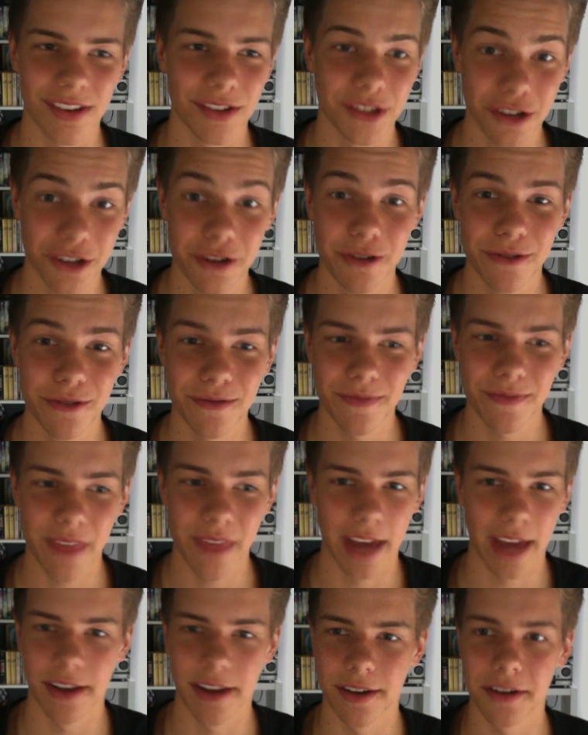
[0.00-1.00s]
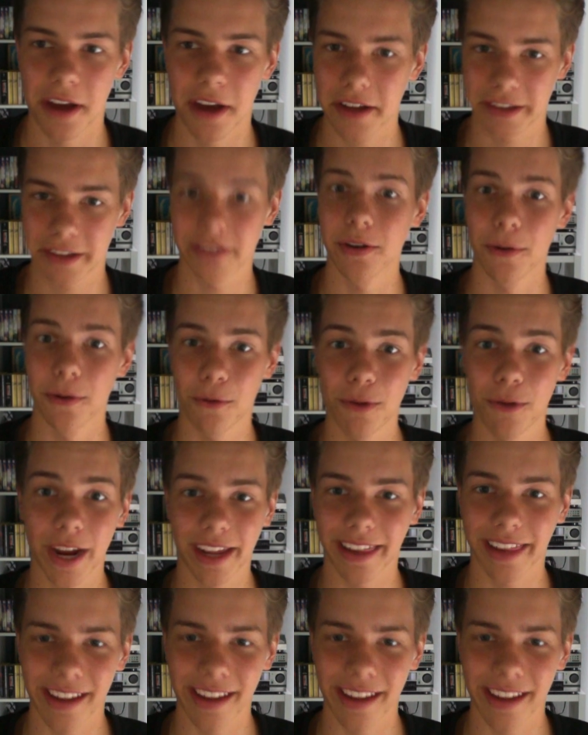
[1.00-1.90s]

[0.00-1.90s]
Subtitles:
too, and not so quickly